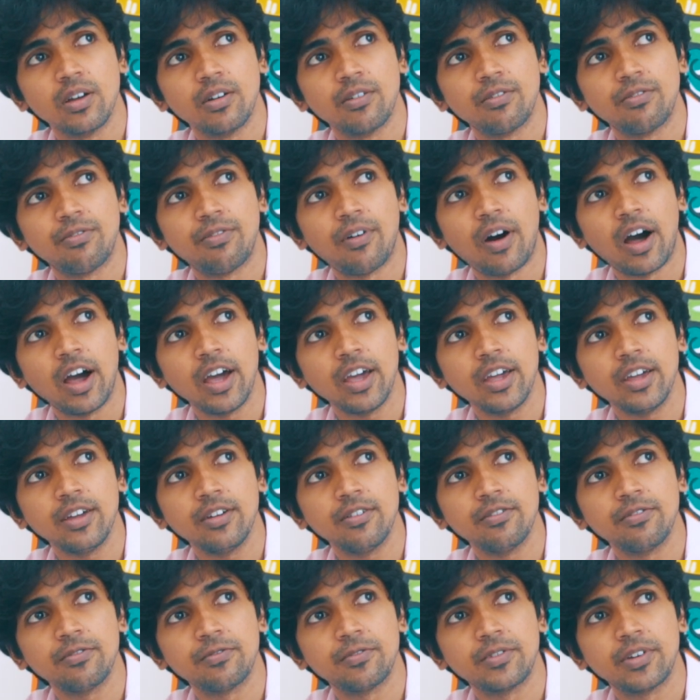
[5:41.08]

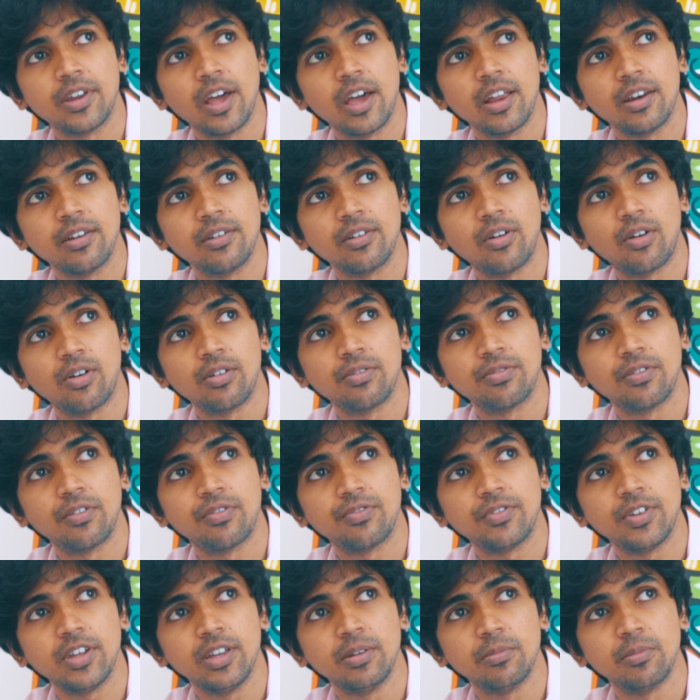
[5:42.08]
5, 10, or
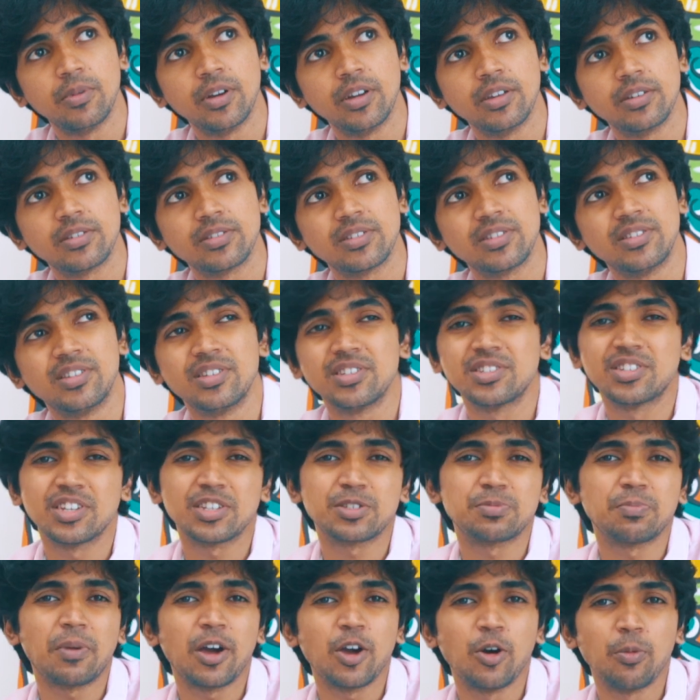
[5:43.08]
15 minutes. This is
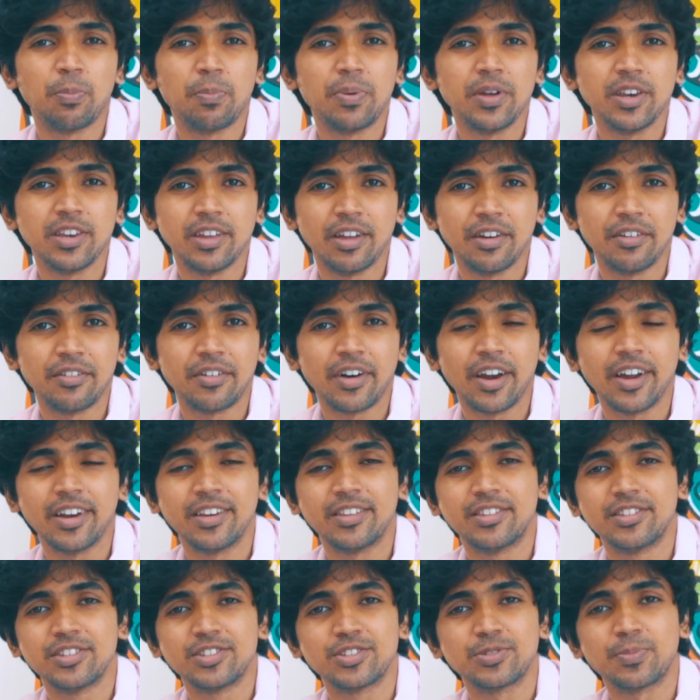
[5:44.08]
just my opinion,
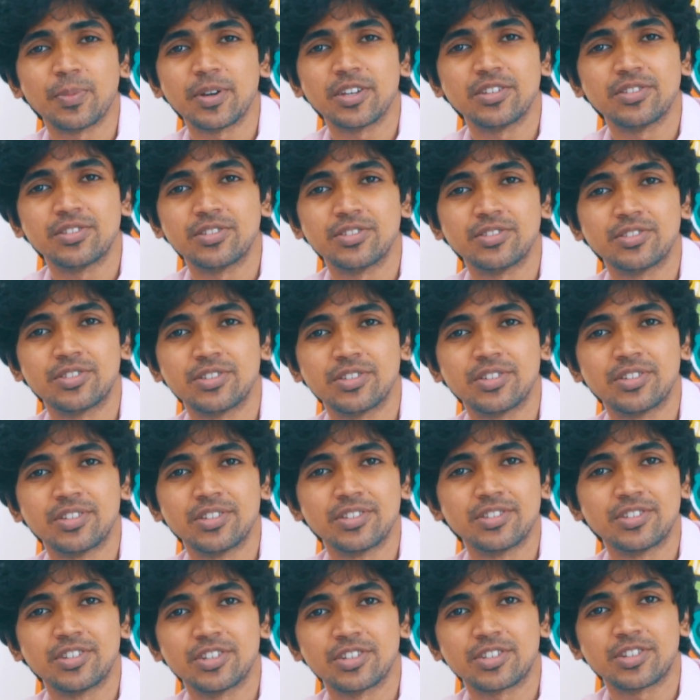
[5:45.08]
right? This
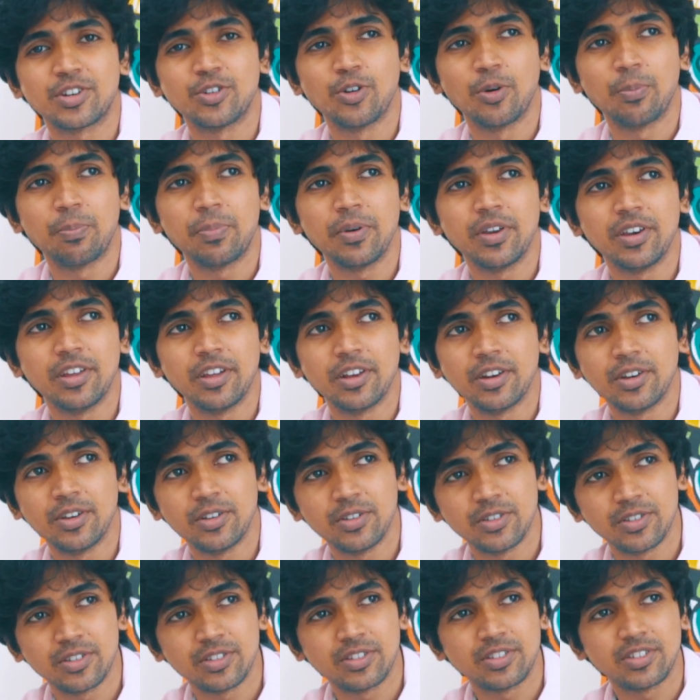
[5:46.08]
is just an
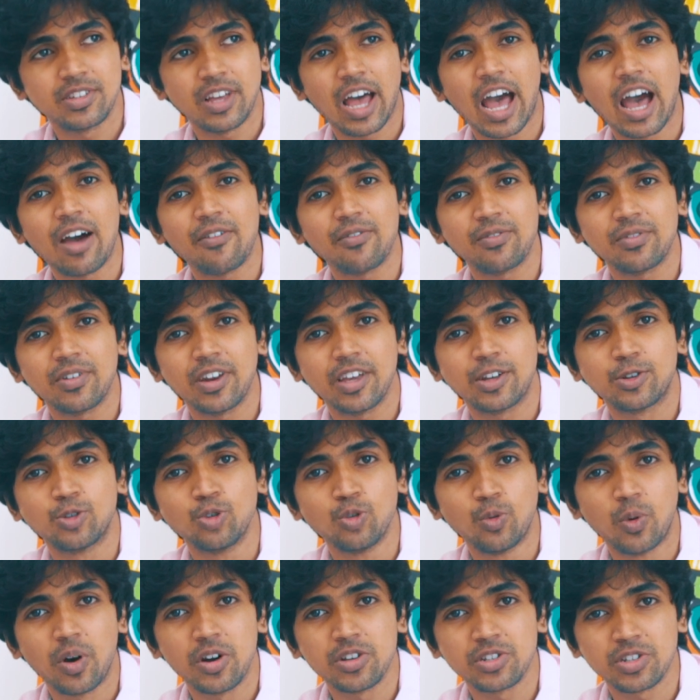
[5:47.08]
opinion. Have like
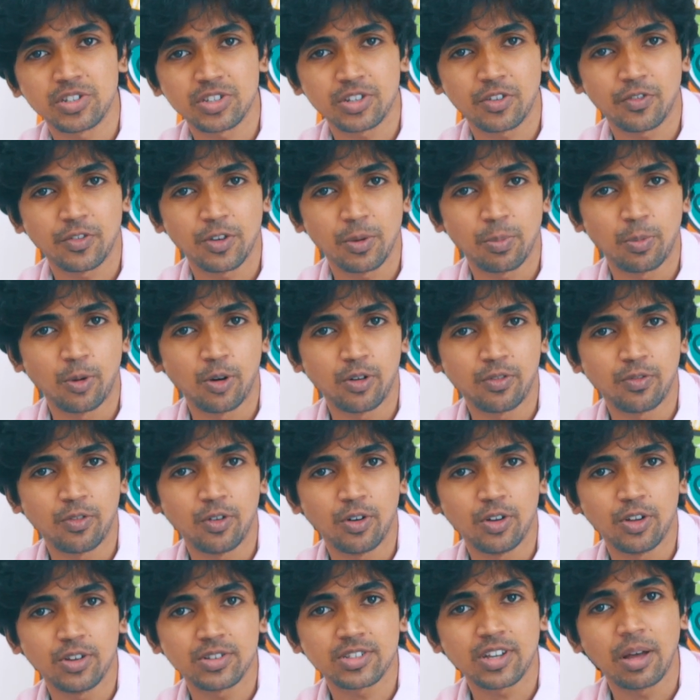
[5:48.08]
2 versions of your
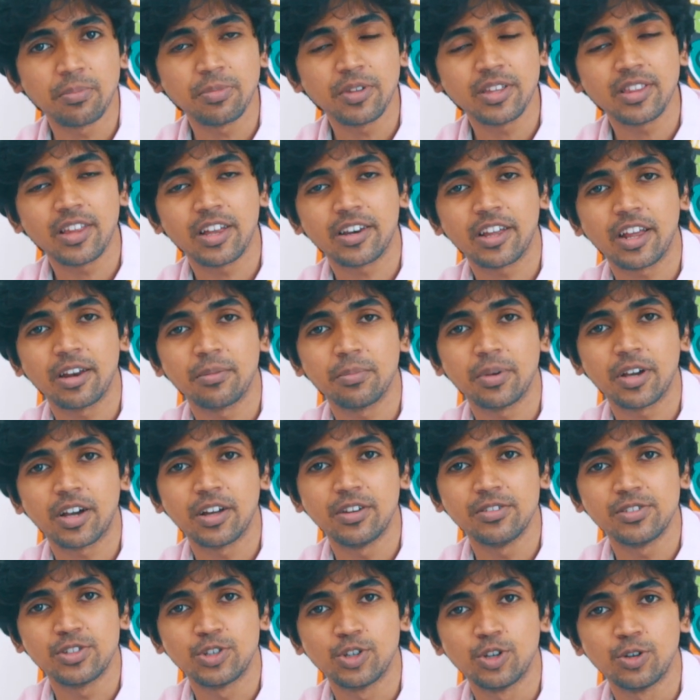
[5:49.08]
portfolio, something that can be
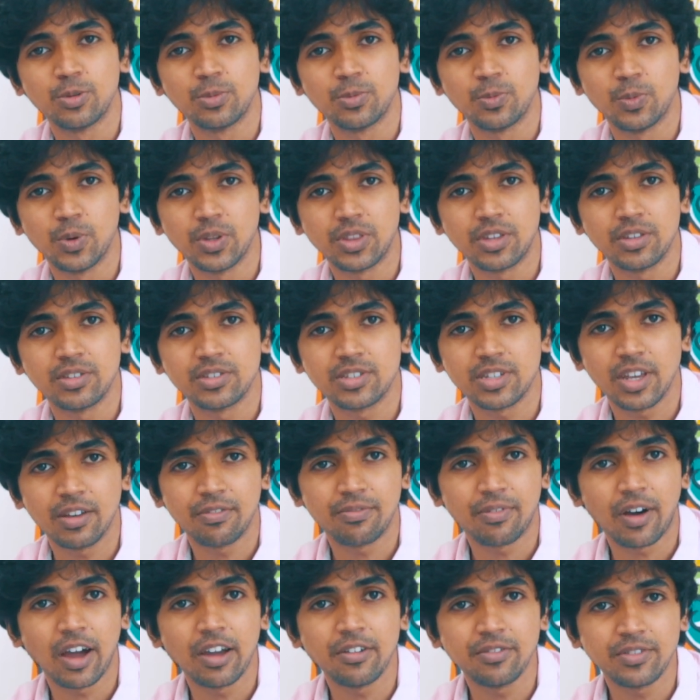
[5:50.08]
consumed within, say,
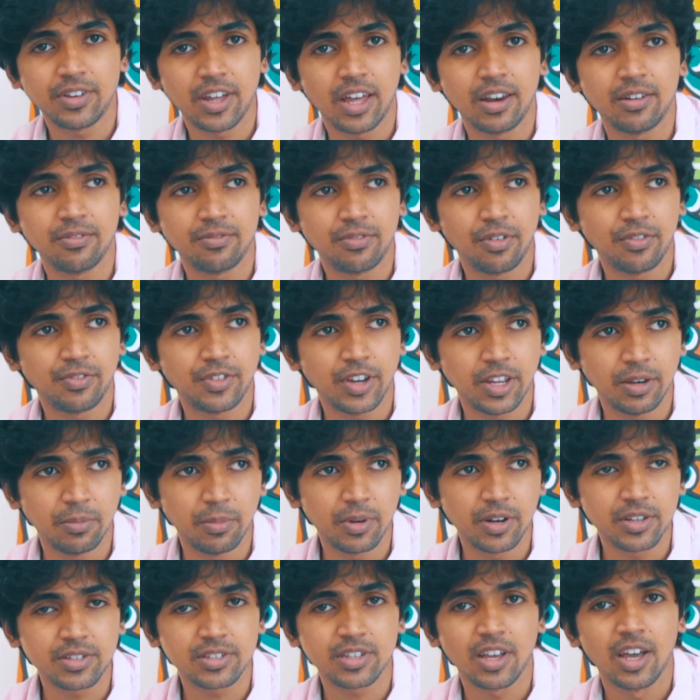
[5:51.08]
5, 10, 15
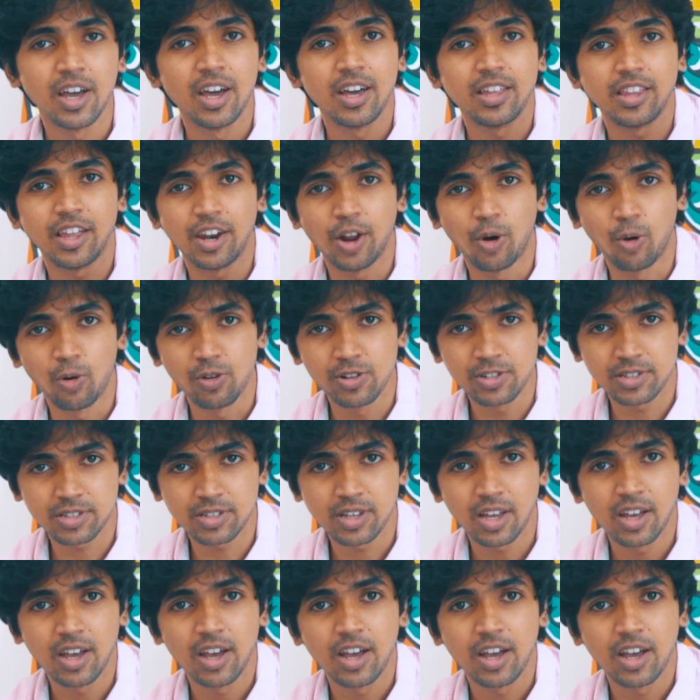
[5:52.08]
minutes, that holds